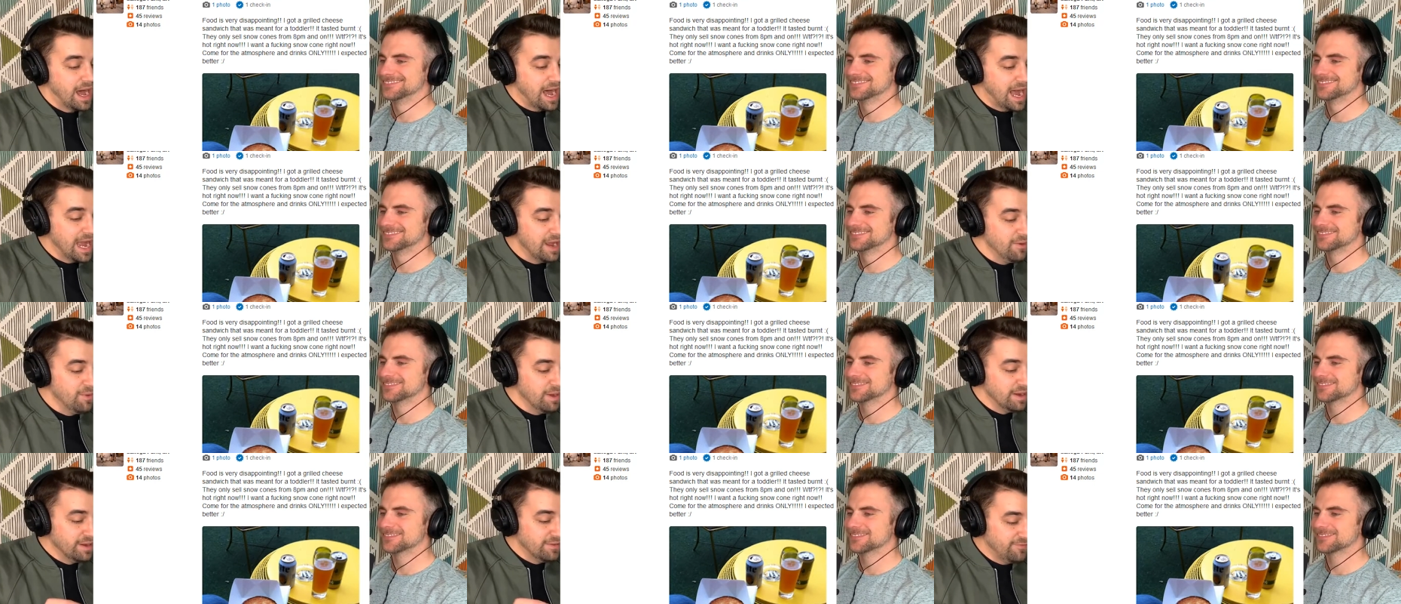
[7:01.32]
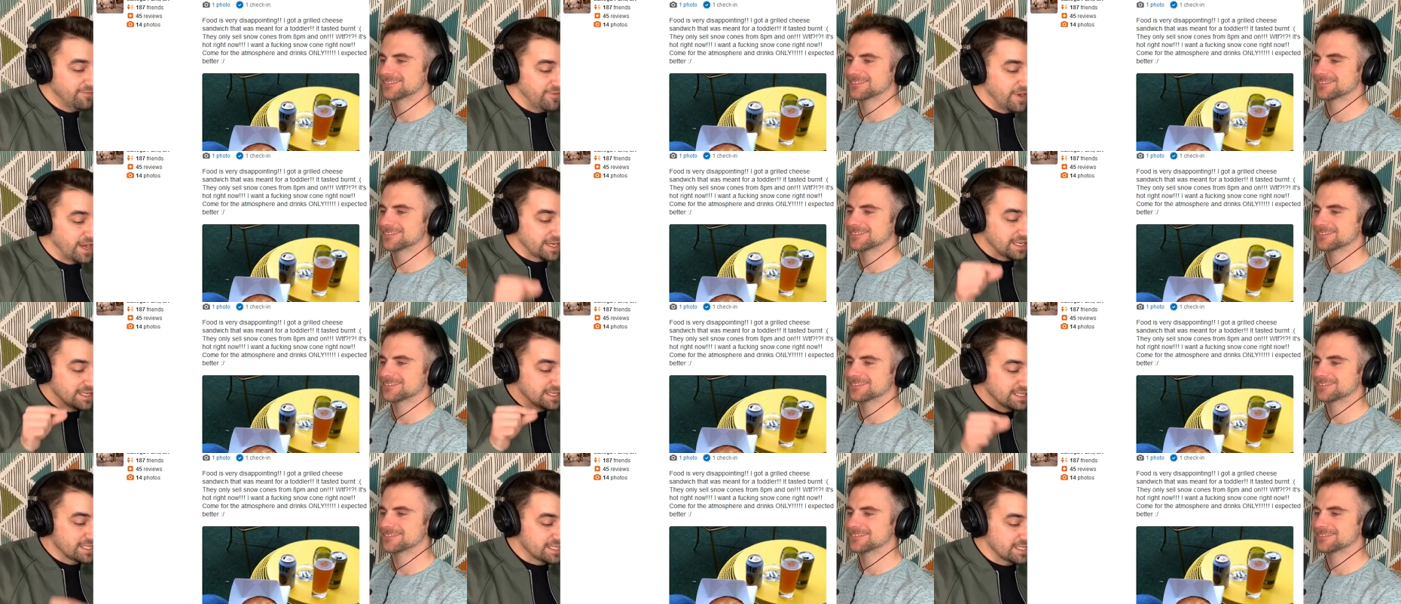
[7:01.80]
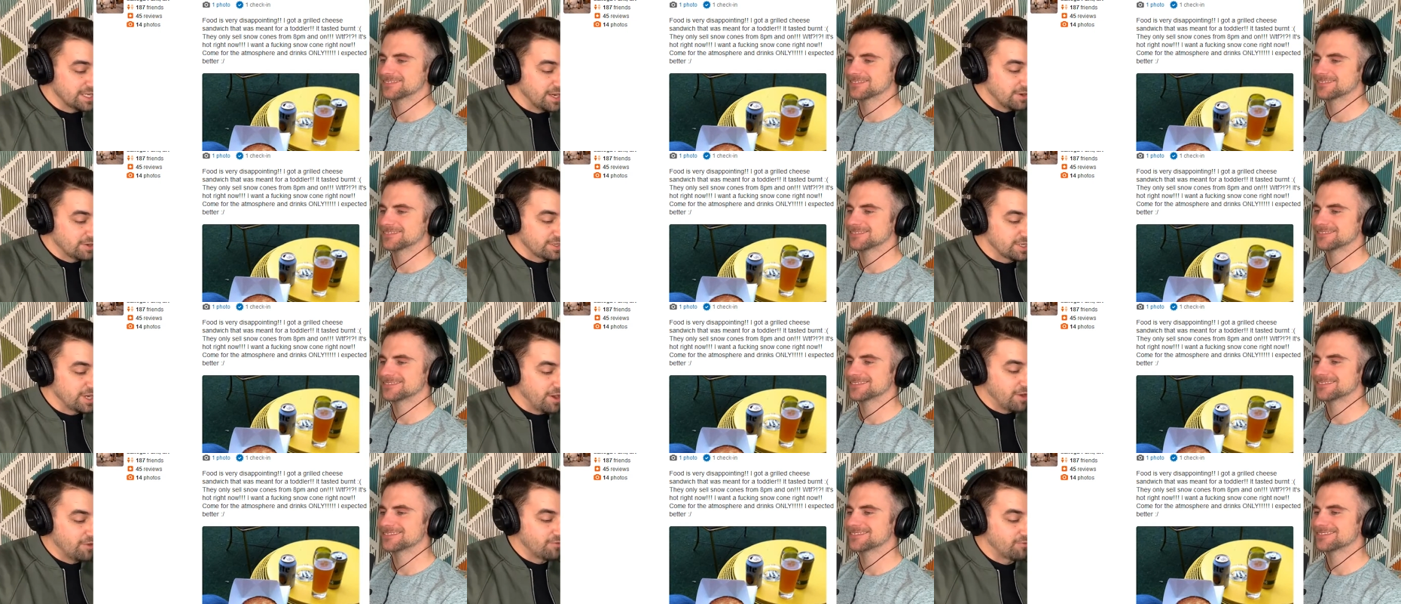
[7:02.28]
Speaker 1: I want a fucking snow
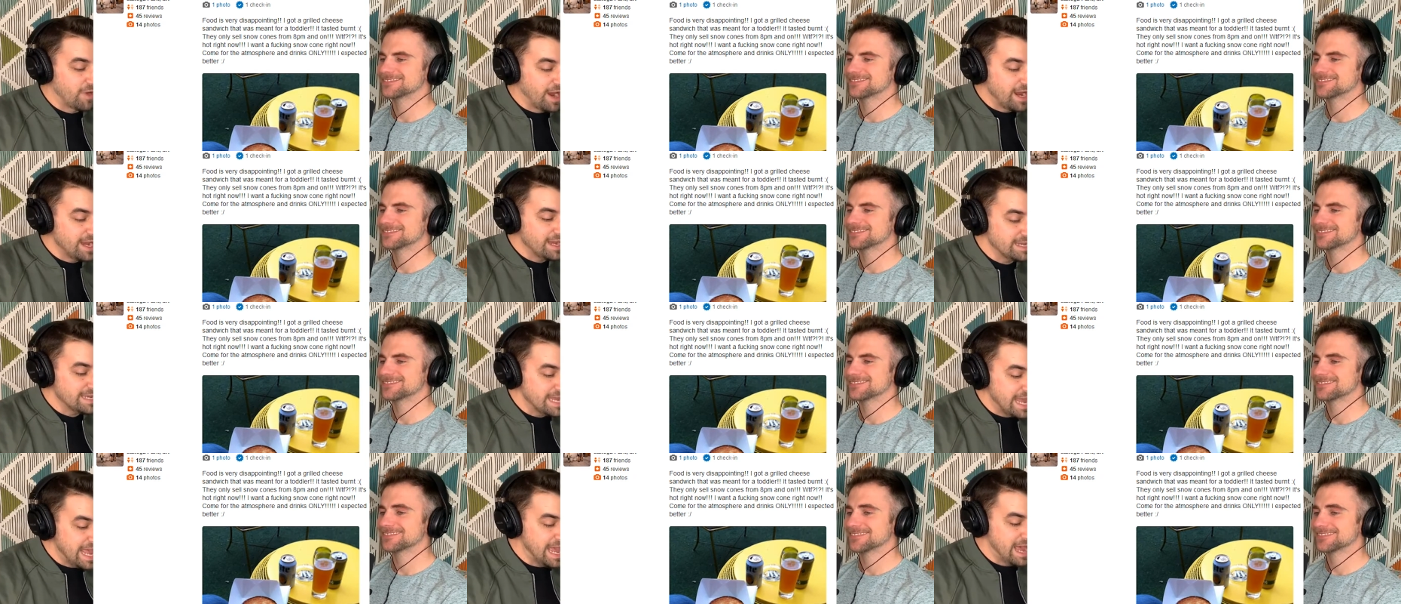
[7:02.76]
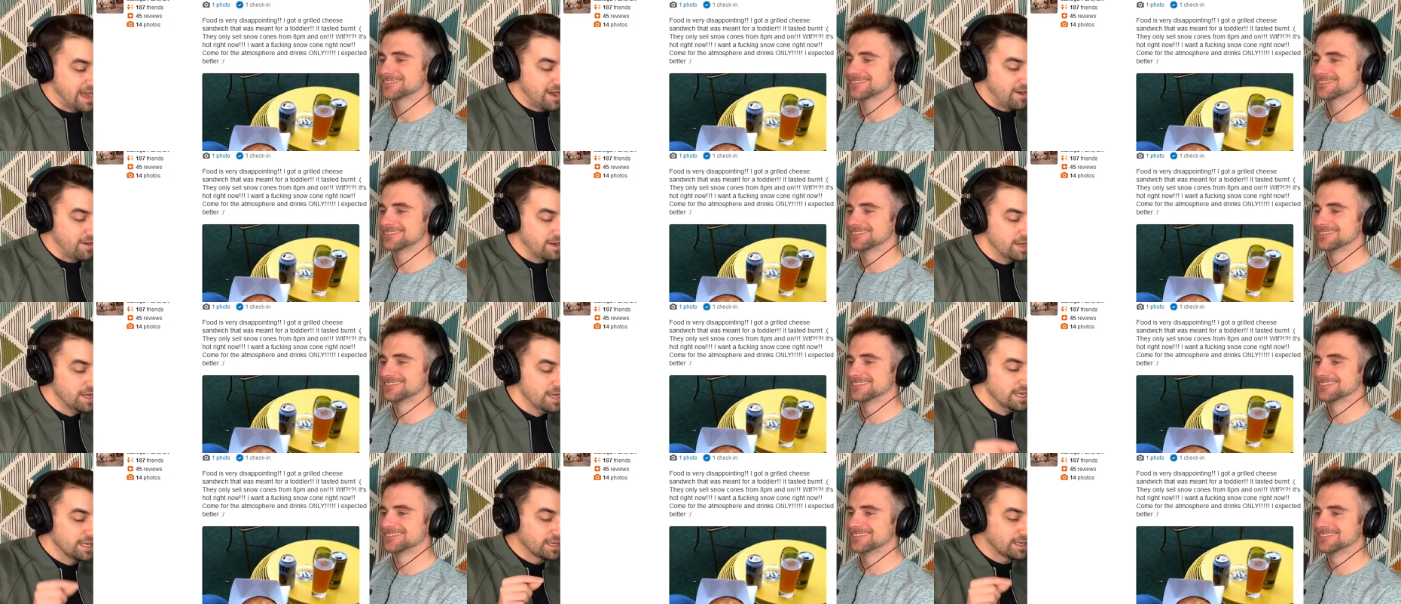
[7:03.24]
cone right now.